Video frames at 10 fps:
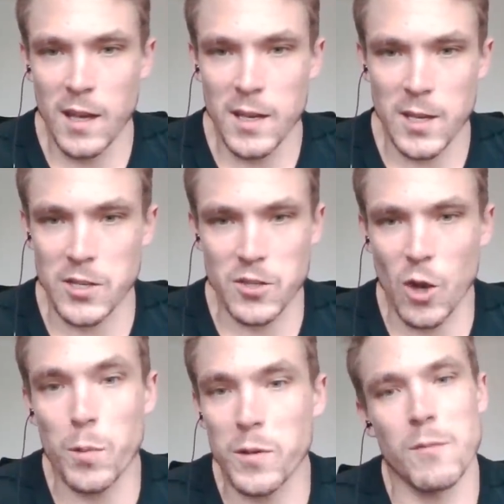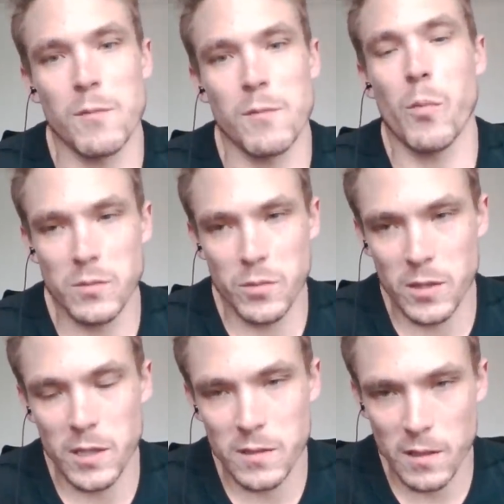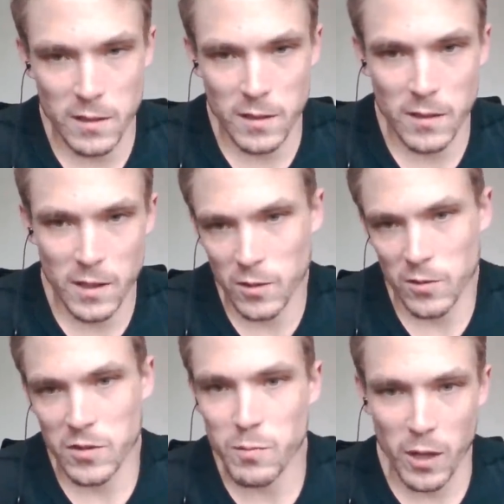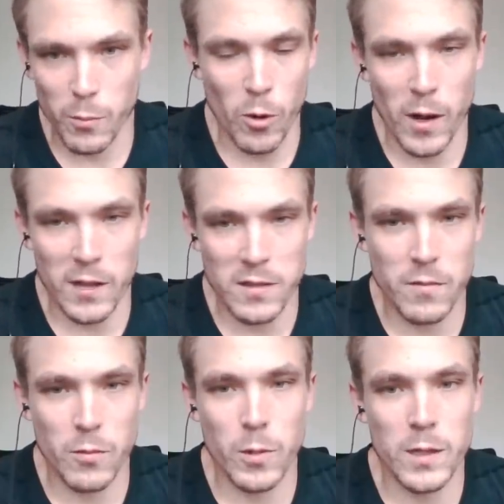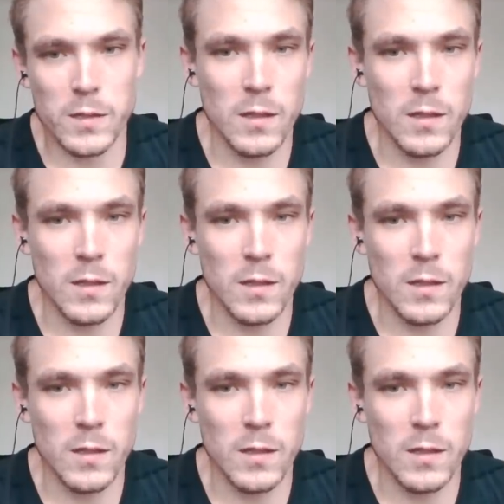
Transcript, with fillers: it just opens up more possibilities. I think like you can just play more hands different ways.